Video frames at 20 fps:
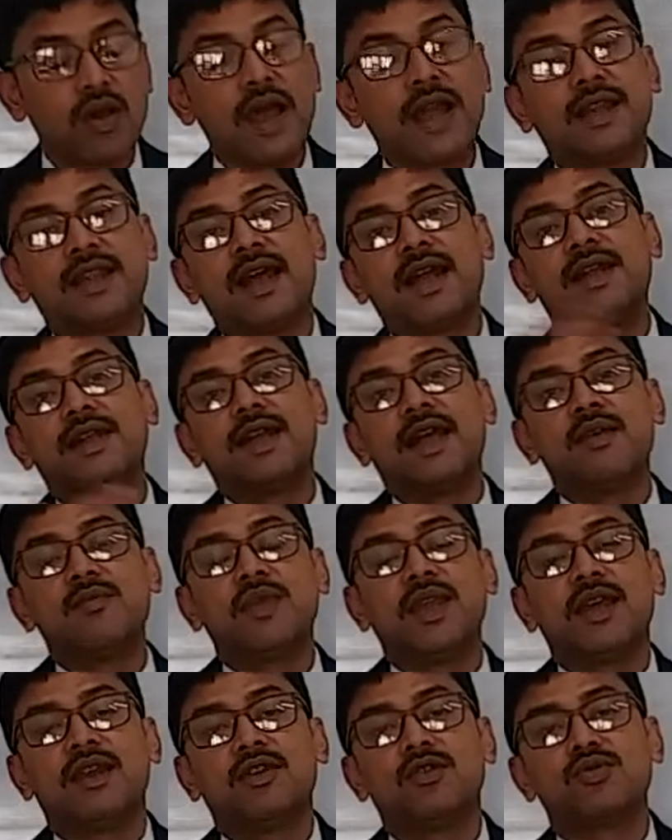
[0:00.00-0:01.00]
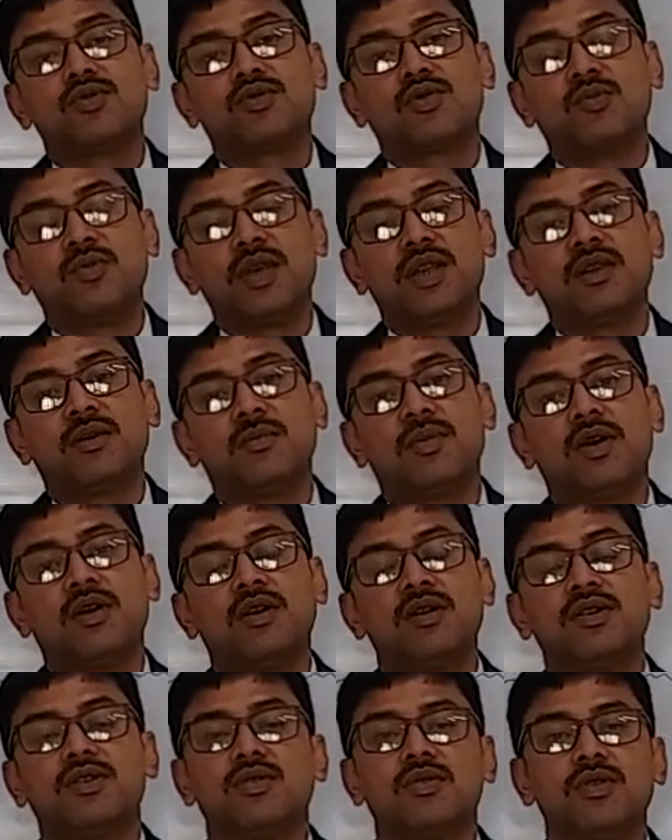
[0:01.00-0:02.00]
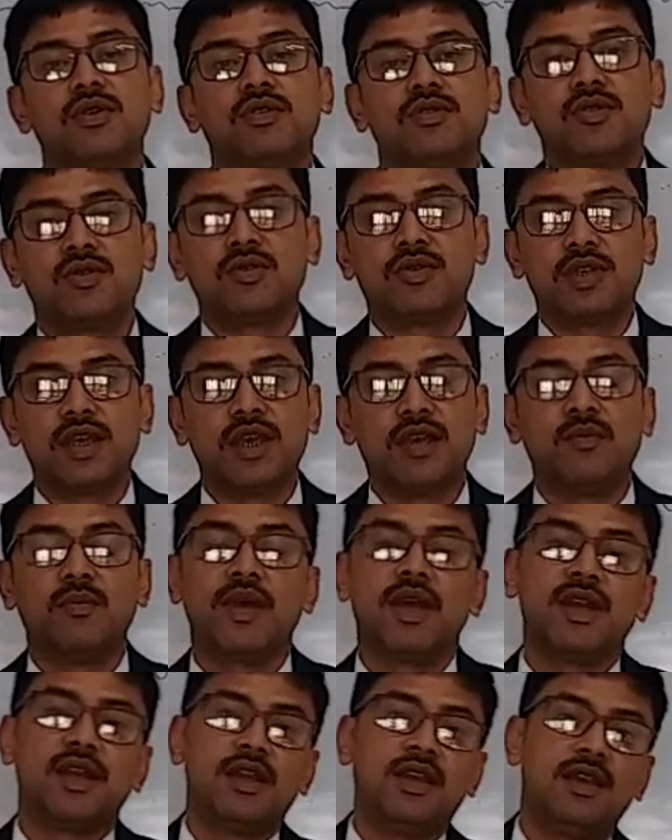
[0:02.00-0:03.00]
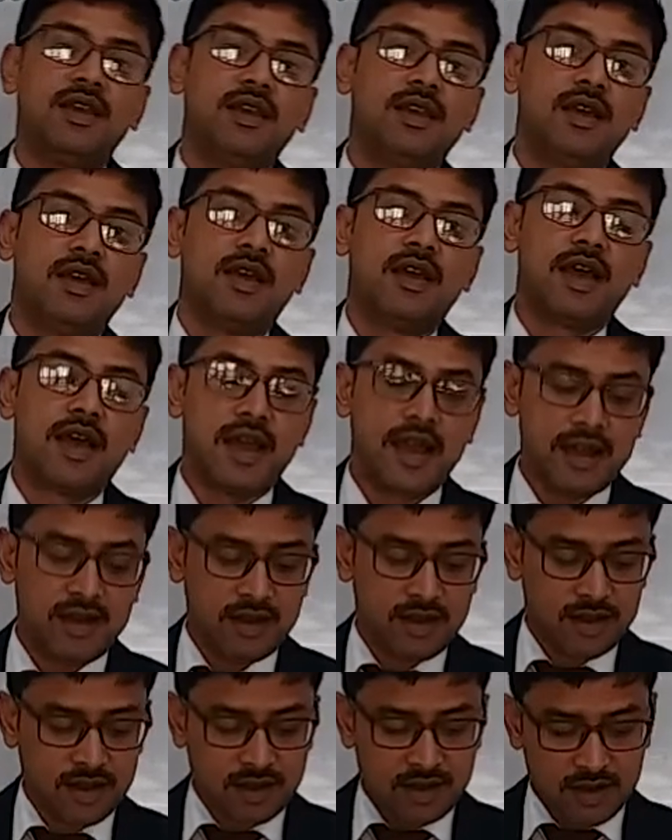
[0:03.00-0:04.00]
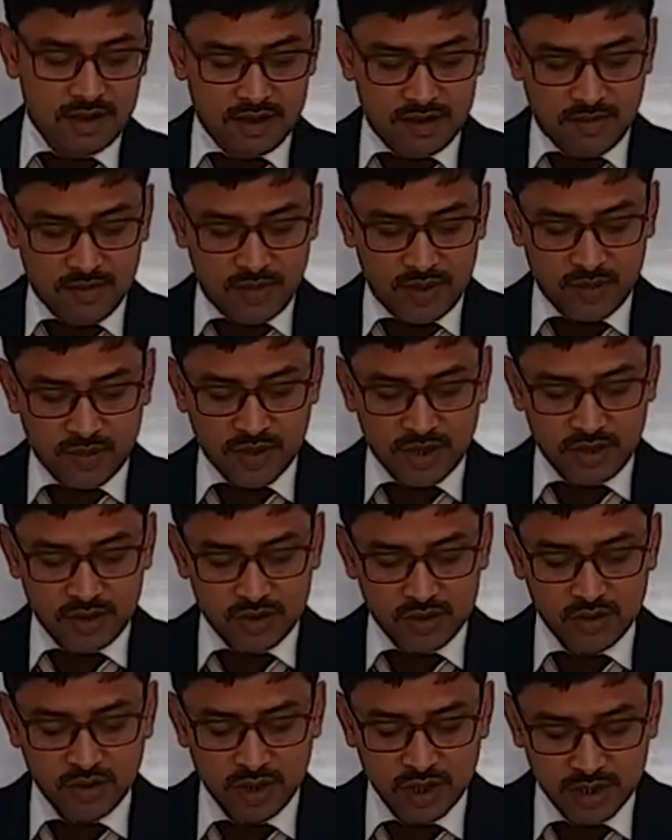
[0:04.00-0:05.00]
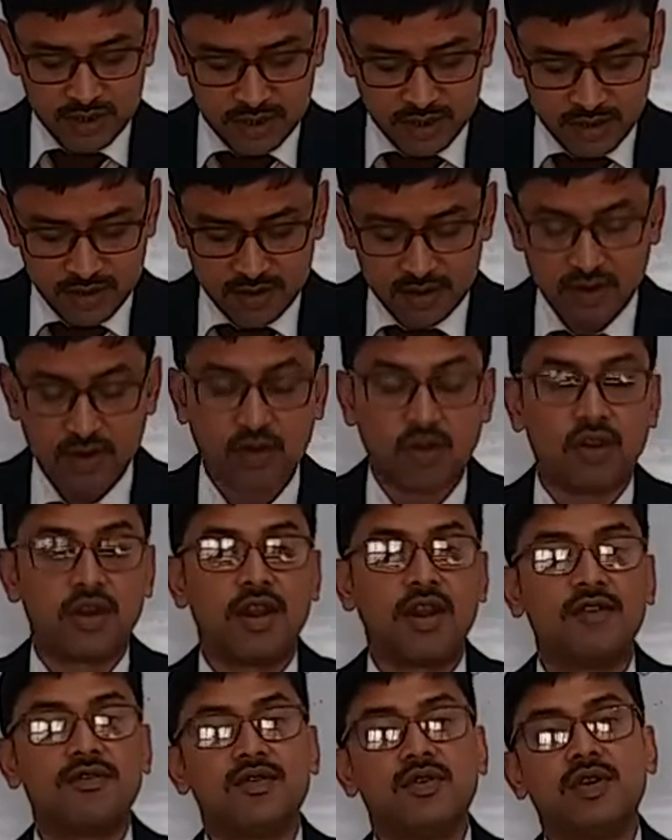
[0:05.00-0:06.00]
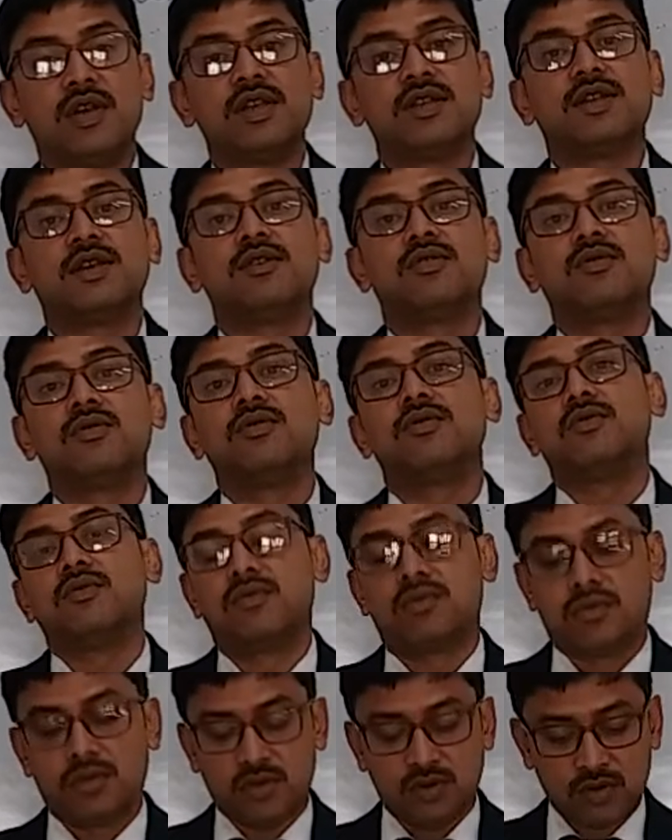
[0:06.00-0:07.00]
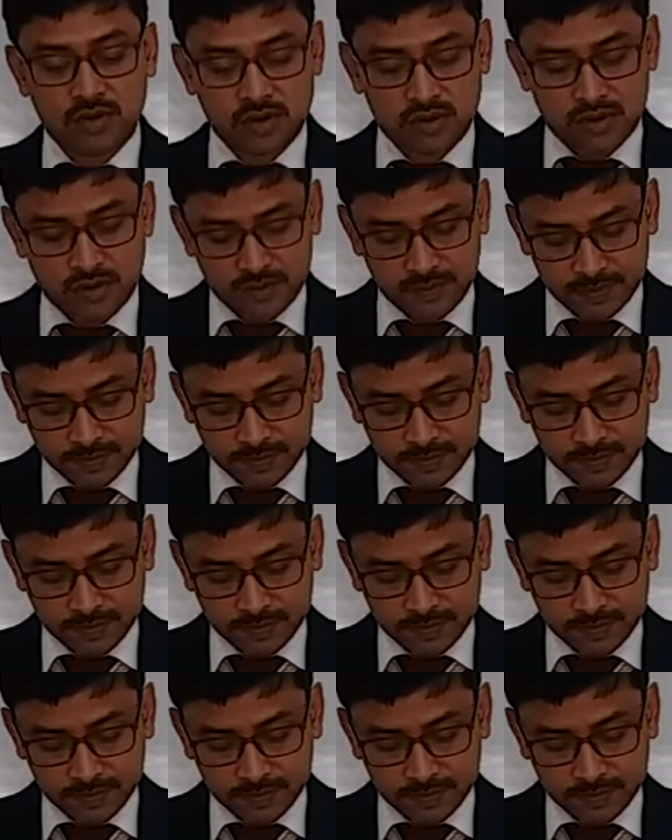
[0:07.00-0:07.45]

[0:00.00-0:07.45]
at that time there used to be the birds who used to sing merrily, and people used to listen or love to listen to those